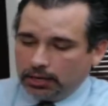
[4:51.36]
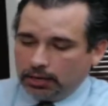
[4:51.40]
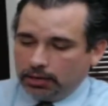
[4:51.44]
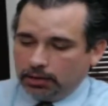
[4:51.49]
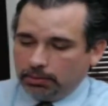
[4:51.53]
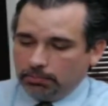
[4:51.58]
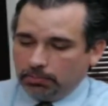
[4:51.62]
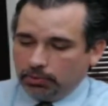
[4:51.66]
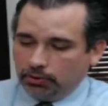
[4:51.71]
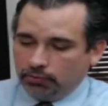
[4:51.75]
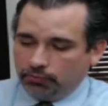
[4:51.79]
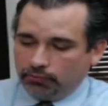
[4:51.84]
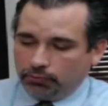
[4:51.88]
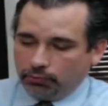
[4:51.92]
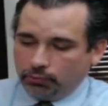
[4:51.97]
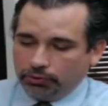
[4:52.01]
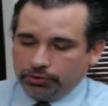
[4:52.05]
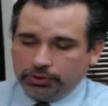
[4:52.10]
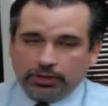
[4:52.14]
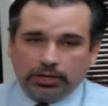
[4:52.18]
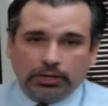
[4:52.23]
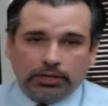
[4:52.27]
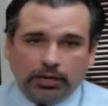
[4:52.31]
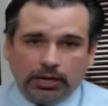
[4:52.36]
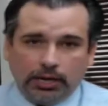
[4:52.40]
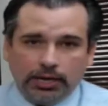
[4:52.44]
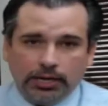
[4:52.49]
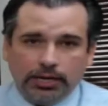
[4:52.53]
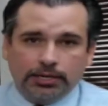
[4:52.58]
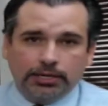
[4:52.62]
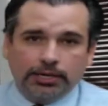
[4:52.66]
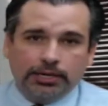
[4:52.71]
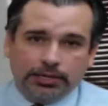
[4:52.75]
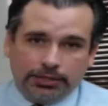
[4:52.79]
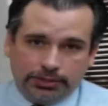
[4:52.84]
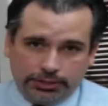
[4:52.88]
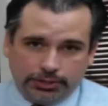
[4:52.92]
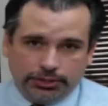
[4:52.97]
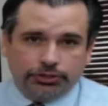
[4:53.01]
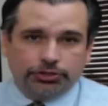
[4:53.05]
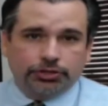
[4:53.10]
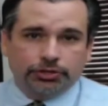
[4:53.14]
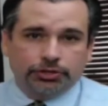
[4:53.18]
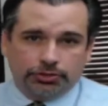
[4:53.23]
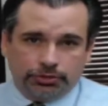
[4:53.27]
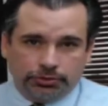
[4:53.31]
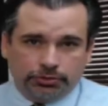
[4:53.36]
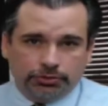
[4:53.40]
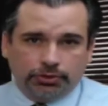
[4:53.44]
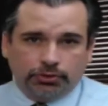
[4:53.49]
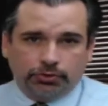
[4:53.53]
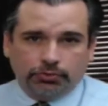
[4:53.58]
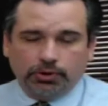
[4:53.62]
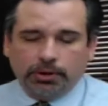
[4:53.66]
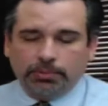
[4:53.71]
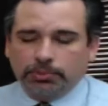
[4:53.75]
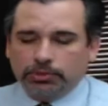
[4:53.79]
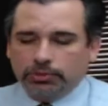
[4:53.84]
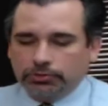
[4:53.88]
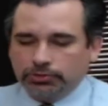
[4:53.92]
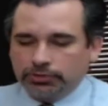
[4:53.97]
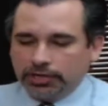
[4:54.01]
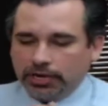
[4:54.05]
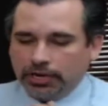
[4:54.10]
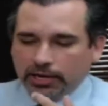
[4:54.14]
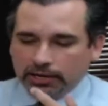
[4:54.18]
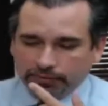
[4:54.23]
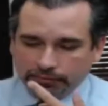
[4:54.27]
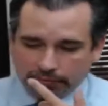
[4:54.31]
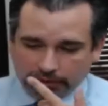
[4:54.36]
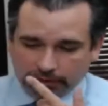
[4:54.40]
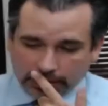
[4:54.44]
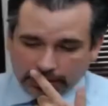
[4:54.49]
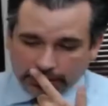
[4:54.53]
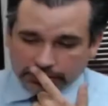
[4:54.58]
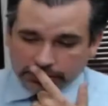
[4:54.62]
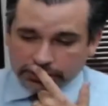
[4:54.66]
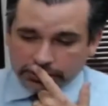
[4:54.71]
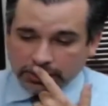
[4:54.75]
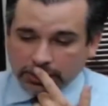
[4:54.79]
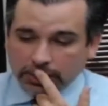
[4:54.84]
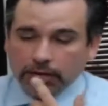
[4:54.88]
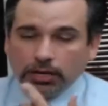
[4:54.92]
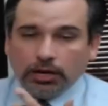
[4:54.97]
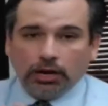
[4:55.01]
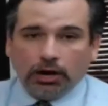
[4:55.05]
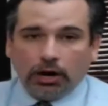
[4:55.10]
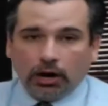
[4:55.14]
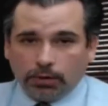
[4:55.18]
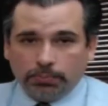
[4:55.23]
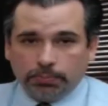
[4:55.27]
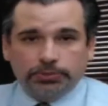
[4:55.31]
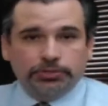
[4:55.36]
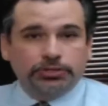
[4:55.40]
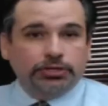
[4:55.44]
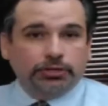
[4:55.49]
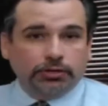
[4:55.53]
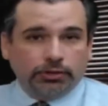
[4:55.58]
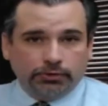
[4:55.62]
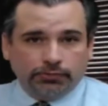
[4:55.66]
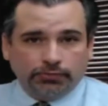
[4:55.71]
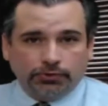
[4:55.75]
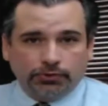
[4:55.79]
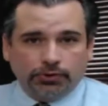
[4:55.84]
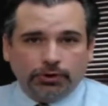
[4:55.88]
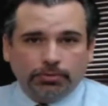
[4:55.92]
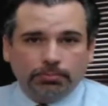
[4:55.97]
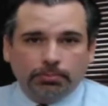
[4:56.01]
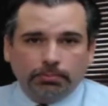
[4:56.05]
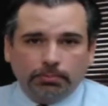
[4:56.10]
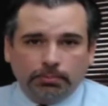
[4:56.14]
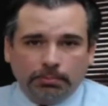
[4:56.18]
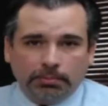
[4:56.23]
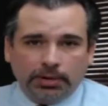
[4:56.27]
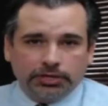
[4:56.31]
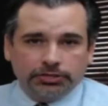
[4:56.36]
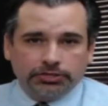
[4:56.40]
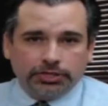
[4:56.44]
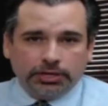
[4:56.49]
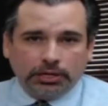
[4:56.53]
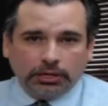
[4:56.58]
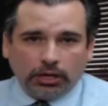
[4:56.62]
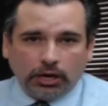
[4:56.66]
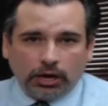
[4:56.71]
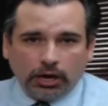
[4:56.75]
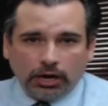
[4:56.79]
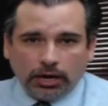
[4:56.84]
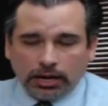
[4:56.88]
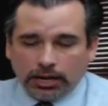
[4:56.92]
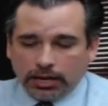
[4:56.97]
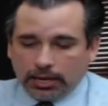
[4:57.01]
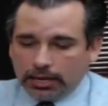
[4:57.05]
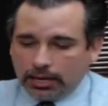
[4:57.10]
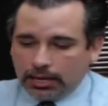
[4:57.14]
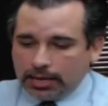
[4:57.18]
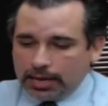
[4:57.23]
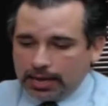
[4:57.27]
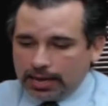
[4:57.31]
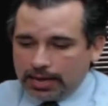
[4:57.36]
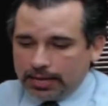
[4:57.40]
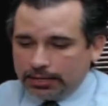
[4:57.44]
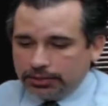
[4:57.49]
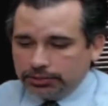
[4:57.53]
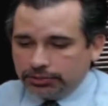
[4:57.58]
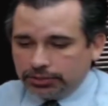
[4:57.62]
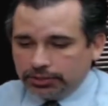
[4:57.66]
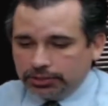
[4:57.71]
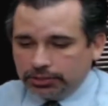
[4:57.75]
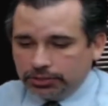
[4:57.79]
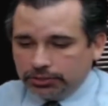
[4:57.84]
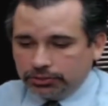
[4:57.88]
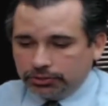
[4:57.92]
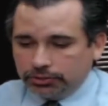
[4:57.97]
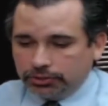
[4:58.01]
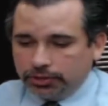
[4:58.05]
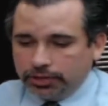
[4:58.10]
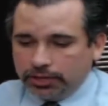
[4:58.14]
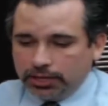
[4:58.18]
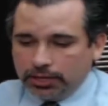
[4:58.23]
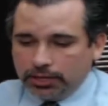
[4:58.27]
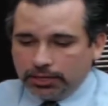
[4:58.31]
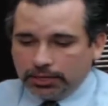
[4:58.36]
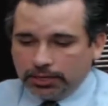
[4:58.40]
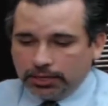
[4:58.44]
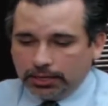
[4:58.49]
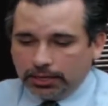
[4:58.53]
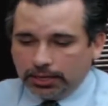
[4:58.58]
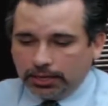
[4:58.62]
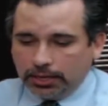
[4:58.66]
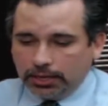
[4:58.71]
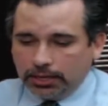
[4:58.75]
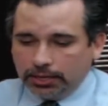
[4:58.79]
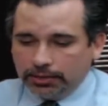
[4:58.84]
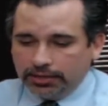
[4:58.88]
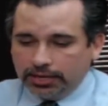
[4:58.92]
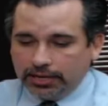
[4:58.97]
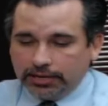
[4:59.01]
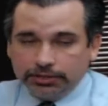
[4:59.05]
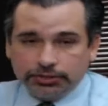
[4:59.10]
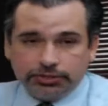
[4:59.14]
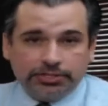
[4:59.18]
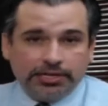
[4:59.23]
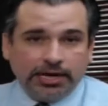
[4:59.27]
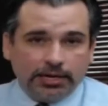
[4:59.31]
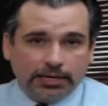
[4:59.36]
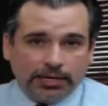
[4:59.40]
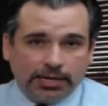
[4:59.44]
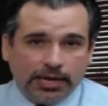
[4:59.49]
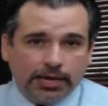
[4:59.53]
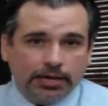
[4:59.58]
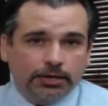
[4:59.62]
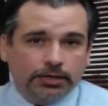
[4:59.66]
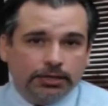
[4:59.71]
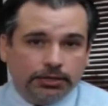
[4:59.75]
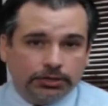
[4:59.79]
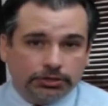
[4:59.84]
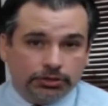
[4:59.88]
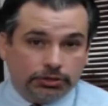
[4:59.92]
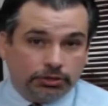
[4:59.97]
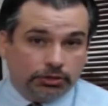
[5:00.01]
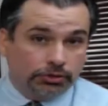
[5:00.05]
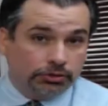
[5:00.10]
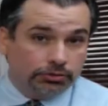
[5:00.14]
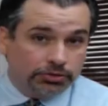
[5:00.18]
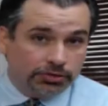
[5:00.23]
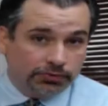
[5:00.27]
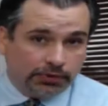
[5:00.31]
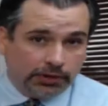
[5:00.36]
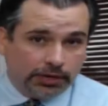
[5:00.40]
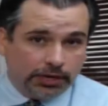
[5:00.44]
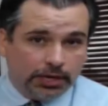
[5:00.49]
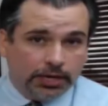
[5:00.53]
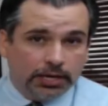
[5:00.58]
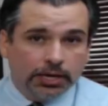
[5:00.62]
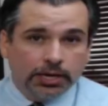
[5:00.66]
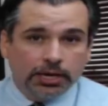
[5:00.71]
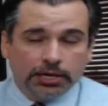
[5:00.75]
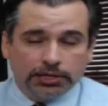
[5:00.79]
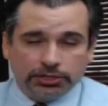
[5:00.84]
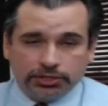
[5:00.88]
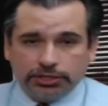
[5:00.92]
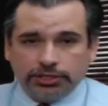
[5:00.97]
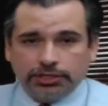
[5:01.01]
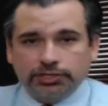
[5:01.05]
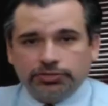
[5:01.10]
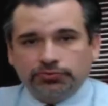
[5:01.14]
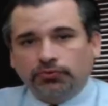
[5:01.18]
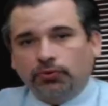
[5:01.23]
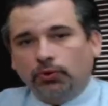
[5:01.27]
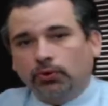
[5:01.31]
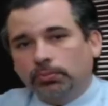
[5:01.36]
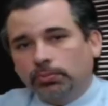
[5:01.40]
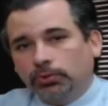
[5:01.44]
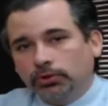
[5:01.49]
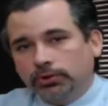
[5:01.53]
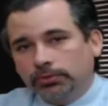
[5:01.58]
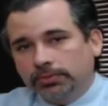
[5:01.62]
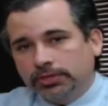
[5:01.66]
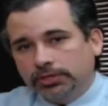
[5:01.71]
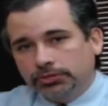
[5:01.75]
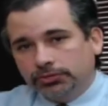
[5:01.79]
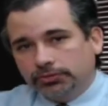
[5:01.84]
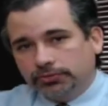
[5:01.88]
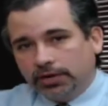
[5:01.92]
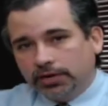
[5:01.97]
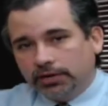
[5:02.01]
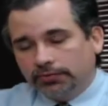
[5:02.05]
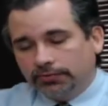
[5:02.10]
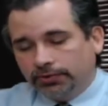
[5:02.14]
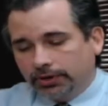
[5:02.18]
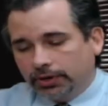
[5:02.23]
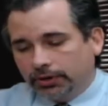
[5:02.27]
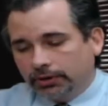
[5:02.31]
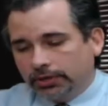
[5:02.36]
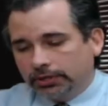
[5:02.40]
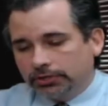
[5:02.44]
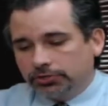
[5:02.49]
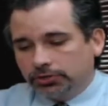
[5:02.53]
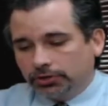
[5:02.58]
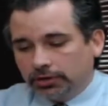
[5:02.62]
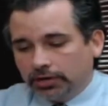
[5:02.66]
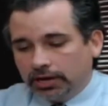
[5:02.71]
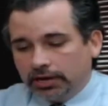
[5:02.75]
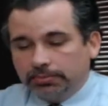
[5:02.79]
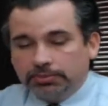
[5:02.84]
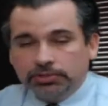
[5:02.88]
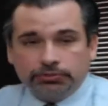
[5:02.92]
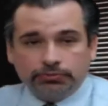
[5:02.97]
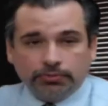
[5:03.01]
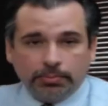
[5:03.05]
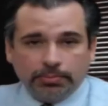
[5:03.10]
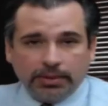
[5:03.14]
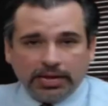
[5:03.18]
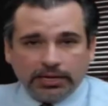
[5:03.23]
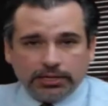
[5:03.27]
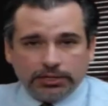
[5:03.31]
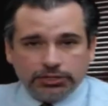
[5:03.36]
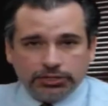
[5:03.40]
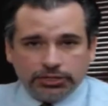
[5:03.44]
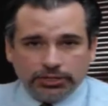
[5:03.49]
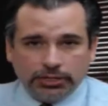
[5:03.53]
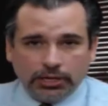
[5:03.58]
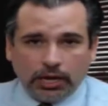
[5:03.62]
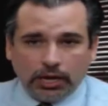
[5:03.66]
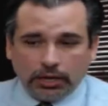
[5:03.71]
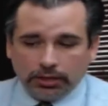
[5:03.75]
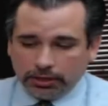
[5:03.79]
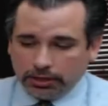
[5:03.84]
for the client in addition to the criminal side of things. Our particular firm, Muska Law, has an attorney that is dedicated exclusively to these formal administrative hearings. Her name is Rebecca Sinalia.